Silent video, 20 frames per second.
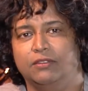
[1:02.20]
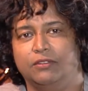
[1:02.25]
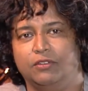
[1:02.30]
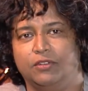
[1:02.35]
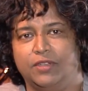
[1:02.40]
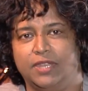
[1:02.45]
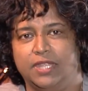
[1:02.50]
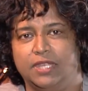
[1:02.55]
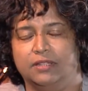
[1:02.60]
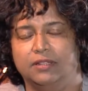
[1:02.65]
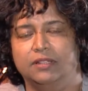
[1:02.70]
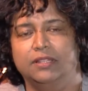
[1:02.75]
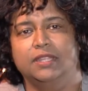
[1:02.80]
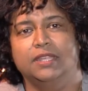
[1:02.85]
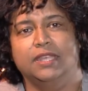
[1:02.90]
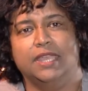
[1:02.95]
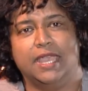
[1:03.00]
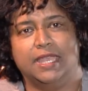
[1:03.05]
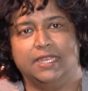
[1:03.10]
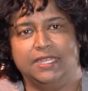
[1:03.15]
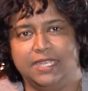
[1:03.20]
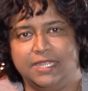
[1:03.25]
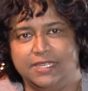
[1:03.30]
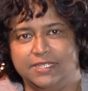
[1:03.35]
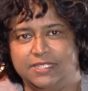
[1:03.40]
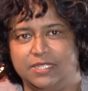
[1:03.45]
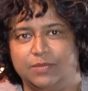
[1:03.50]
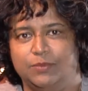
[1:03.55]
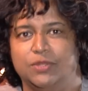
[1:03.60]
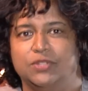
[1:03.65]
real, and
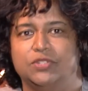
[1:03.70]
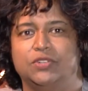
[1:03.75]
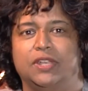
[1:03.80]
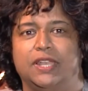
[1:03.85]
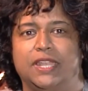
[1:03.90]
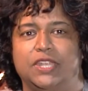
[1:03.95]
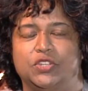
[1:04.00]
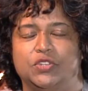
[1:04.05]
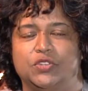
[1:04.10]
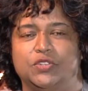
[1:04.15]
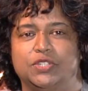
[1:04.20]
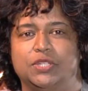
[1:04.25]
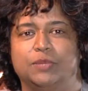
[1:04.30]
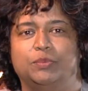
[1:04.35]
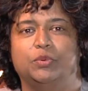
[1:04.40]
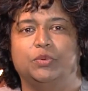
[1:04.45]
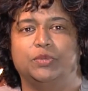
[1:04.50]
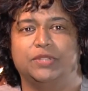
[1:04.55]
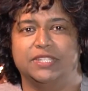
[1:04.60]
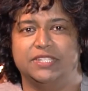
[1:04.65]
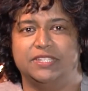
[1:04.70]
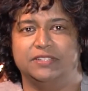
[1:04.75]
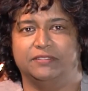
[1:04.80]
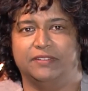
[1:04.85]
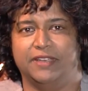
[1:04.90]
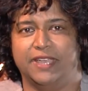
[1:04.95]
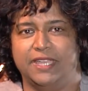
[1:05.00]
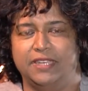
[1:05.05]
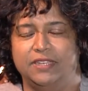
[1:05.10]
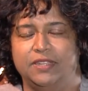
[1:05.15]
intimate relationship with the
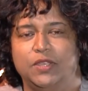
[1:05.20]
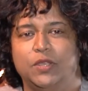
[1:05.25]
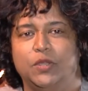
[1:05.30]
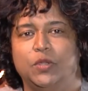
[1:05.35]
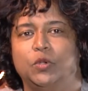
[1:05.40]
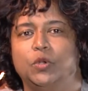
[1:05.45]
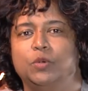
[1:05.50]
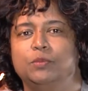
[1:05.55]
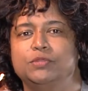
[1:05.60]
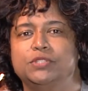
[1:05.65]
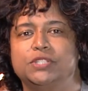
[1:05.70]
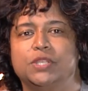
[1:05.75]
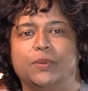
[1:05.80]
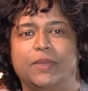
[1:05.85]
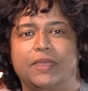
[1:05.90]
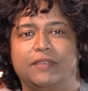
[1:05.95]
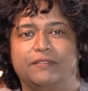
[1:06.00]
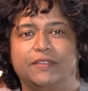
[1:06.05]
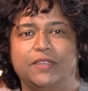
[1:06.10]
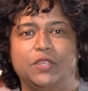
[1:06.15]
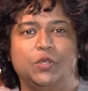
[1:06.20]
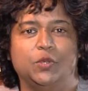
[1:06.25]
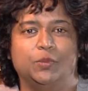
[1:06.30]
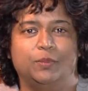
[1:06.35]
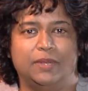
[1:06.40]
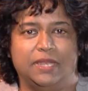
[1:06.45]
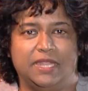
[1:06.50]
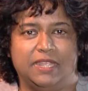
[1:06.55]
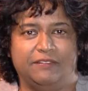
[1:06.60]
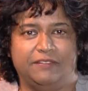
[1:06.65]
divine, whomsoever you
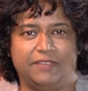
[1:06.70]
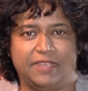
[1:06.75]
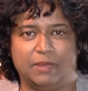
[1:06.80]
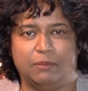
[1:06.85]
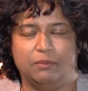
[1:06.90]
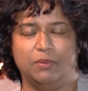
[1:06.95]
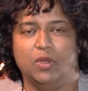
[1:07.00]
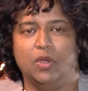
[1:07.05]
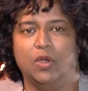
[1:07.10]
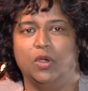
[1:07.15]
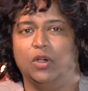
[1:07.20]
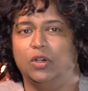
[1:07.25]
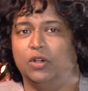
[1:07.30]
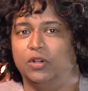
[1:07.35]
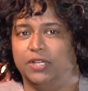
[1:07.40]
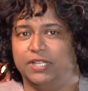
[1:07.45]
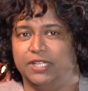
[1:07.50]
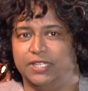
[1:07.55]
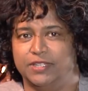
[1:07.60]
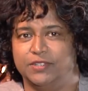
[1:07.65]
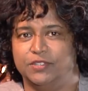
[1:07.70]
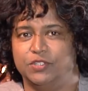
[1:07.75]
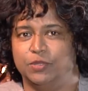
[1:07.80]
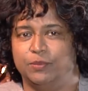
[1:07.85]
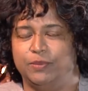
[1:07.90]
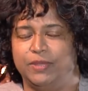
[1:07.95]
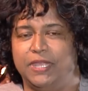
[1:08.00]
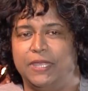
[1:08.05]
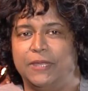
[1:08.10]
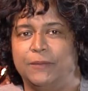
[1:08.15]
believe him or her to
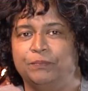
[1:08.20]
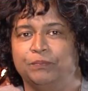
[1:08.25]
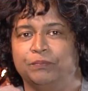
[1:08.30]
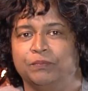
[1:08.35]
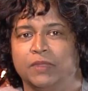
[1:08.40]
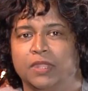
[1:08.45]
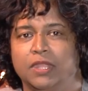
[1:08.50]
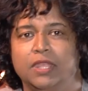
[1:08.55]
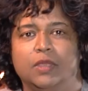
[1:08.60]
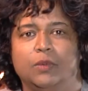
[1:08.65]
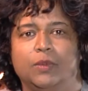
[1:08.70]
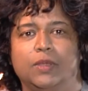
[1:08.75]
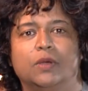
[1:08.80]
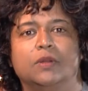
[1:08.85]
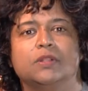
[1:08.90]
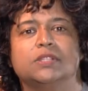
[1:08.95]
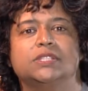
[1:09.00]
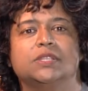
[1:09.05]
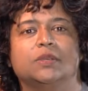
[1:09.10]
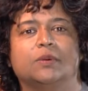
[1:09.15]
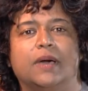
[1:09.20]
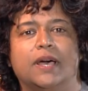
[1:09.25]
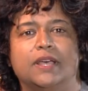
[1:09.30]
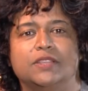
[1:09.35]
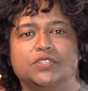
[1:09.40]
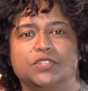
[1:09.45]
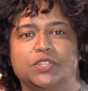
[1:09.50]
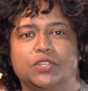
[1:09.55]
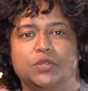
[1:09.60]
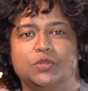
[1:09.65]
be. We also
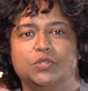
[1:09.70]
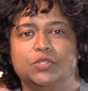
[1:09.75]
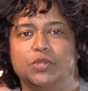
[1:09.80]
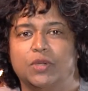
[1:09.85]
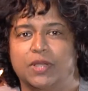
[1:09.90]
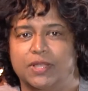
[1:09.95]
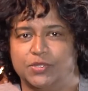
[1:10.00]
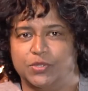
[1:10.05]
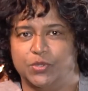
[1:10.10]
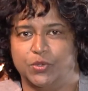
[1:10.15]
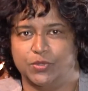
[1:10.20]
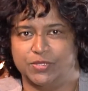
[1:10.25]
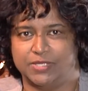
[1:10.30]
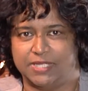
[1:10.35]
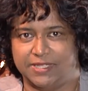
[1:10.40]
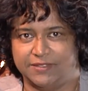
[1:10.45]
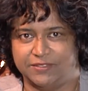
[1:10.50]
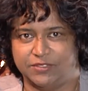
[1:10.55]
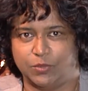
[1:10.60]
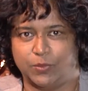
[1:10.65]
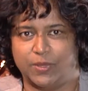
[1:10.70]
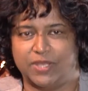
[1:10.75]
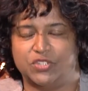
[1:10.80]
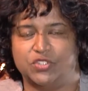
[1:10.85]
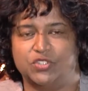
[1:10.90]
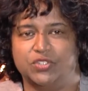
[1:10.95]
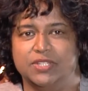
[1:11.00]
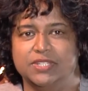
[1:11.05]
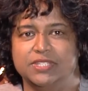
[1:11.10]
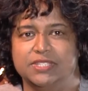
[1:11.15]
ask you to ask yourselves
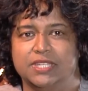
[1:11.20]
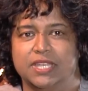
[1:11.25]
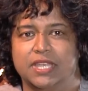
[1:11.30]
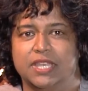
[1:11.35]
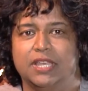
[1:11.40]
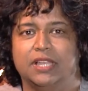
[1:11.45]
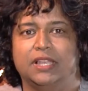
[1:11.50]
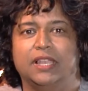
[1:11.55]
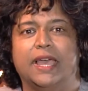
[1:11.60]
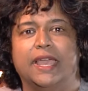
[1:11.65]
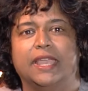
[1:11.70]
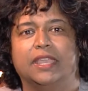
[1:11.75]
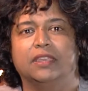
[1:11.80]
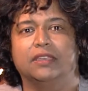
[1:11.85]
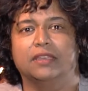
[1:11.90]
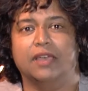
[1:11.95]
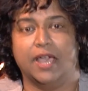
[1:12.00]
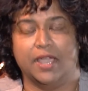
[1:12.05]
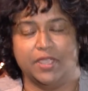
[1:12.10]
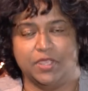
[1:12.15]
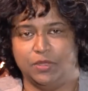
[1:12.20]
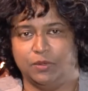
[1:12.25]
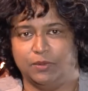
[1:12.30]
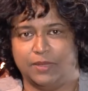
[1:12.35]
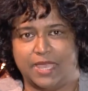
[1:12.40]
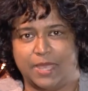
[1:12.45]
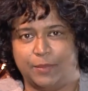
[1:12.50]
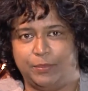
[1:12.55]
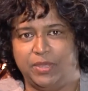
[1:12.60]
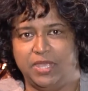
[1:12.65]
questions like, are you
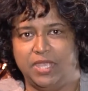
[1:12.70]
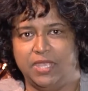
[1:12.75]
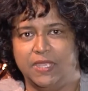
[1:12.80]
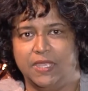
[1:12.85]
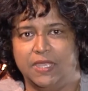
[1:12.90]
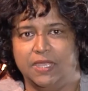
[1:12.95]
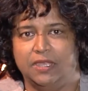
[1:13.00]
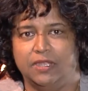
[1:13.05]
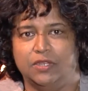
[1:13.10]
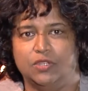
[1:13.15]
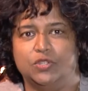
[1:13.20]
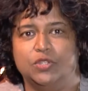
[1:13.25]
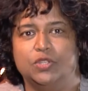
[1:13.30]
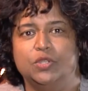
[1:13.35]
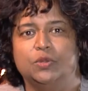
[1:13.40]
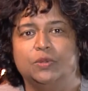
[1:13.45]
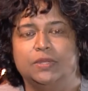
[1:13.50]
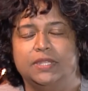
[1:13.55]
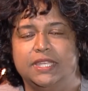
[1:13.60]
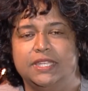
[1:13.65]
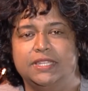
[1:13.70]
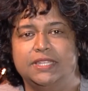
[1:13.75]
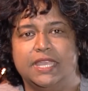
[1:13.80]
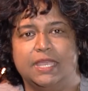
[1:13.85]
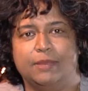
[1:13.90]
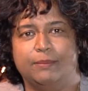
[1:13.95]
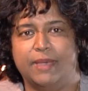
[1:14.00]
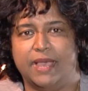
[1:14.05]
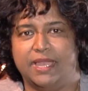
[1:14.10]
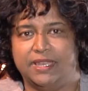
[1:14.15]
happy? Do you lead a
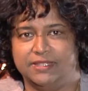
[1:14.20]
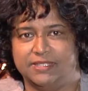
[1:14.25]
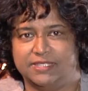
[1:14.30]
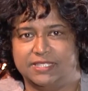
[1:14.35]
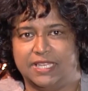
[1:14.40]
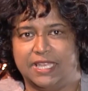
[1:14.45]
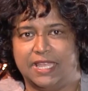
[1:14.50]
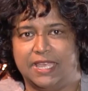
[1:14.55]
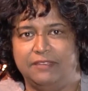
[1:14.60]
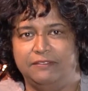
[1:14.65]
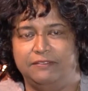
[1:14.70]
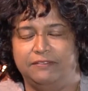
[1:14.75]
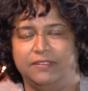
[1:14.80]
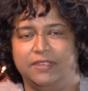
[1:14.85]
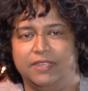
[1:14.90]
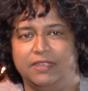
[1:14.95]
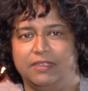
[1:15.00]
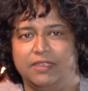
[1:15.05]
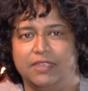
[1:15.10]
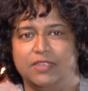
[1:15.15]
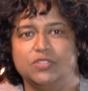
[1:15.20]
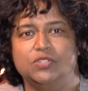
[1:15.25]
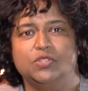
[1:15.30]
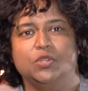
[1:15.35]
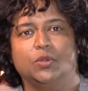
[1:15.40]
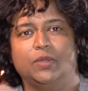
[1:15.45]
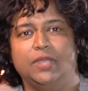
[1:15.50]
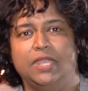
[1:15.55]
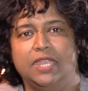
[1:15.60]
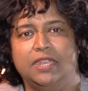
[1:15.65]
balanced life? Is
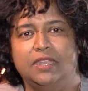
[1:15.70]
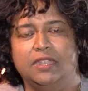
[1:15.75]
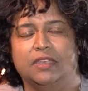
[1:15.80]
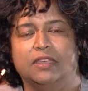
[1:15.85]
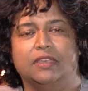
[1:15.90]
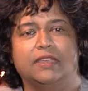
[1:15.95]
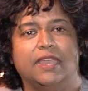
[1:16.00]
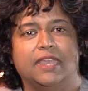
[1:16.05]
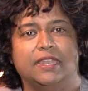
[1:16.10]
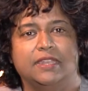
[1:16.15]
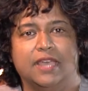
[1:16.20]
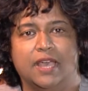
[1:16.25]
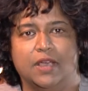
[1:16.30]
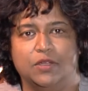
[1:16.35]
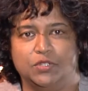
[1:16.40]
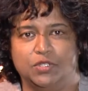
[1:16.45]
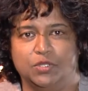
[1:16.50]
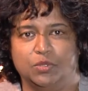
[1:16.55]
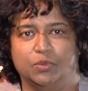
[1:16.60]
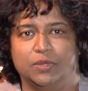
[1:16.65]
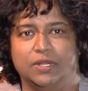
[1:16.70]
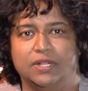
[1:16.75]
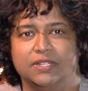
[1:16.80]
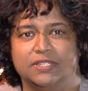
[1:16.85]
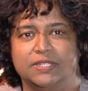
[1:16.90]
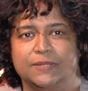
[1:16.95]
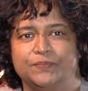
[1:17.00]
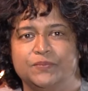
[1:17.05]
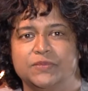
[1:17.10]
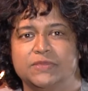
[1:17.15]
your inner and outer
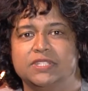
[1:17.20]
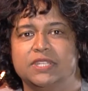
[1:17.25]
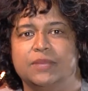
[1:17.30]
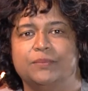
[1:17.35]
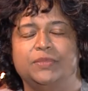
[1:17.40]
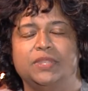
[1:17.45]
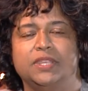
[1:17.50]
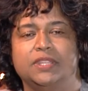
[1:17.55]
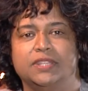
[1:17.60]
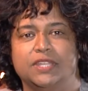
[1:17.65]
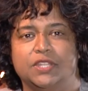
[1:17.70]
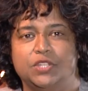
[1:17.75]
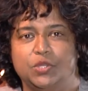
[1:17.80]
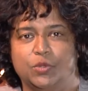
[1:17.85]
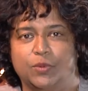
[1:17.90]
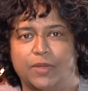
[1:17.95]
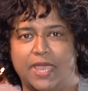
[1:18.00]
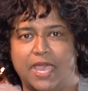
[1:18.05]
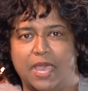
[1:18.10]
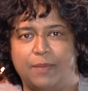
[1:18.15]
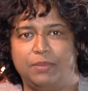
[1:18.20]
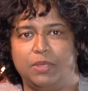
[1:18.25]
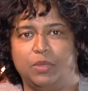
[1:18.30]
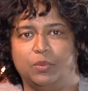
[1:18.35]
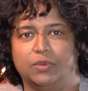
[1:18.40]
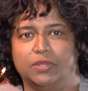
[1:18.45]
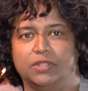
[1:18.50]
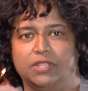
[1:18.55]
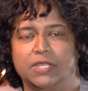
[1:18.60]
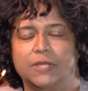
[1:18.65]
world something that you are happy
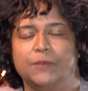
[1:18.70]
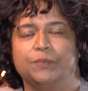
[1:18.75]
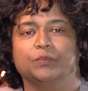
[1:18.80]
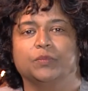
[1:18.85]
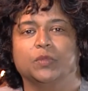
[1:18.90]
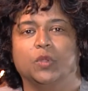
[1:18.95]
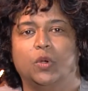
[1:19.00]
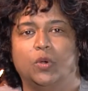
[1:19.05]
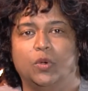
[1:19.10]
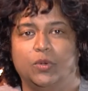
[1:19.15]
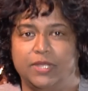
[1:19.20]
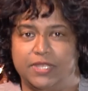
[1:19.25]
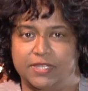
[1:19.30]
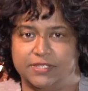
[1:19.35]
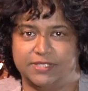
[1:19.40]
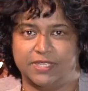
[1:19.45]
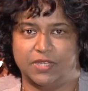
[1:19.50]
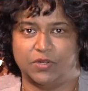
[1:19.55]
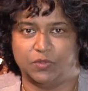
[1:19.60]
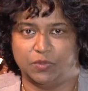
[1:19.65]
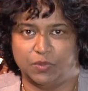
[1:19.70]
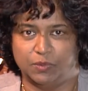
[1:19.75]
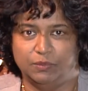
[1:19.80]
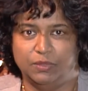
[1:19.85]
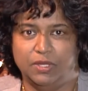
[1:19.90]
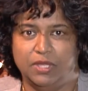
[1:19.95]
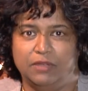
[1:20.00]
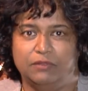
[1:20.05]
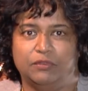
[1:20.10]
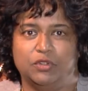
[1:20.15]
with? Or is there
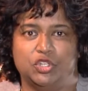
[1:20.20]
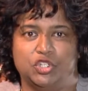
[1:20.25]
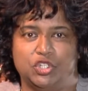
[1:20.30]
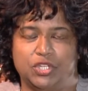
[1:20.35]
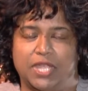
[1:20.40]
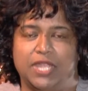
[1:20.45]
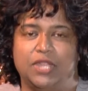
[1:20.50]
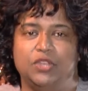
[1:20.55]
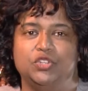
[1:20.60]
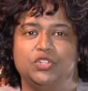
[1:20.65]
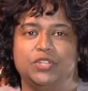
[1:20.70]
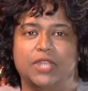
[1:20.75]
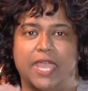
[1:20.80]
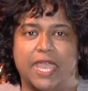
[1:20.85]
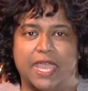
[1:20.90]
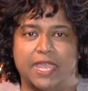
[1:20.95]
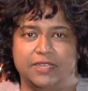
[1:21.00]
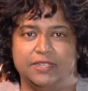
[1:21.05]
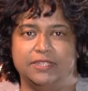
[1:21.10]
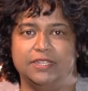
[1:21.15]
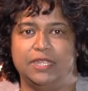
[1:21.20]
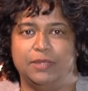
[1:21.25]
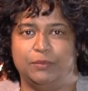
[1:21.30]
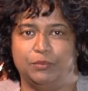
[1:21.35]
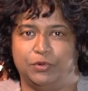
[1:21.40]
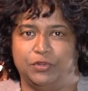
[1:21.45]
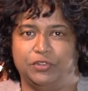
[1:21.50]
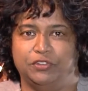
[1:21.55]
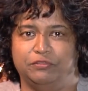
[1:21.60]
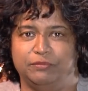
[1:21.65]
room for change and
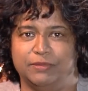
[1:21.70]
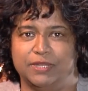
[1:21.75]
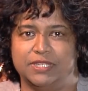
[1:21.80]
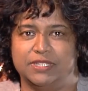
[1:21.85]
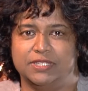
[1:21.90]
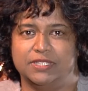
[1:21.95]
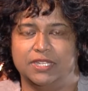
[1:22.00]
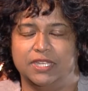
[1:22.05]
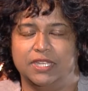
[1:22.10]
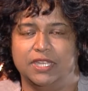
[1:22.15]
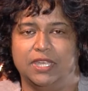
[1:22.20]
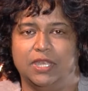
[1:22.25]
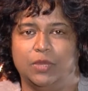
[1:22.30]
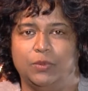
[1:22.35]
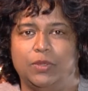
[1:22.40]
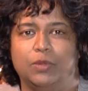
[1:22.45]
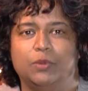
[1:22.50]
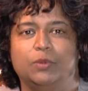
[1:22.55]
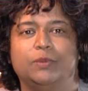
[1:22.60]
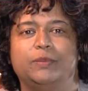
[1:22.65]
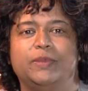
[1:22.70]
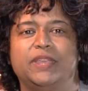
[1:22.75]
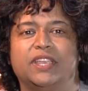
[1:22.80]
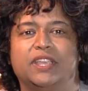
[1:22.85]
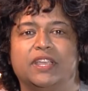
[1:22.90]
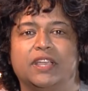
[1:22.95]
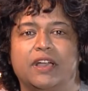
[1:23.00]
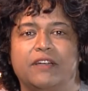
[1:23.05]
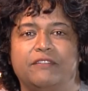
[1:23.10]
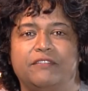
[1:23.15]
improvement? We will be
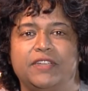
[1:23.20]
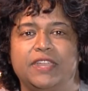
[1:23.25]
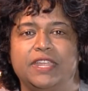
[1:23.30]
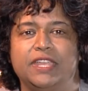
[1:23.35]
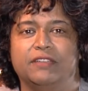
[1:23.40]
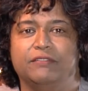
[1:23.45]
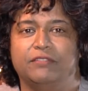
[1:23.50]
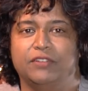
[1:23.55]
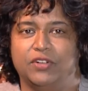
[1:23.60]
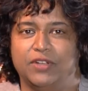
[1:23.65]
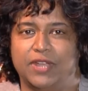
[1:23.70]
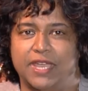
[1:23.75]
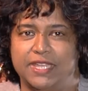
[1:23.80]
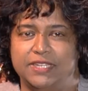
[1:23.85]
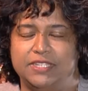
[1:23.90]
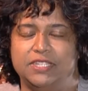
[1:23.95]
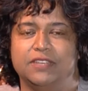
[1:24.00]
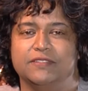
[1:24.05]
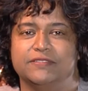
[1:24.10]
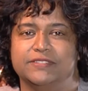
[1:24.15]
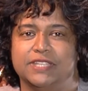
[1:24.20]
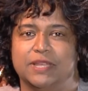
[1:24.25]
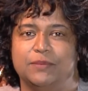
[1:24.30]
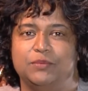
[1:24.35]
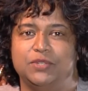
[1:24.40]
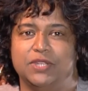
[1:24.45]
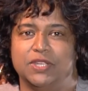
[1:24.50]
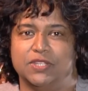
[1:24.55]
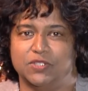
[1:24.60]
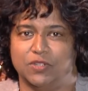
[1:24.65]
covering a variety of
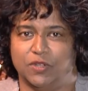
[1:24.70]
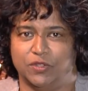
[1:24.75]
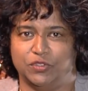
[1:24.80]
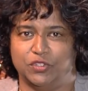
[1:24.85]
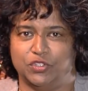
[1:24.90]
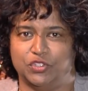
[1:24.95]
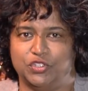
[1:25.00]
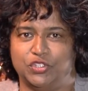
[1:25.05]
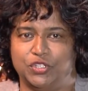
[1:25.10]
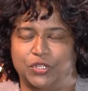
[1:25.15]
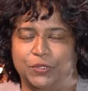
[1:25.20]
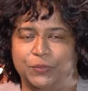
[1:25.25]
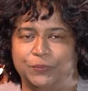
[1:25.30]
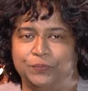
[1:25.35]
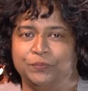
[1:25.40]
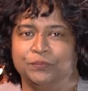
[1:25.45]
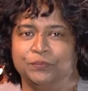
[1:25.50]
subjects on this show,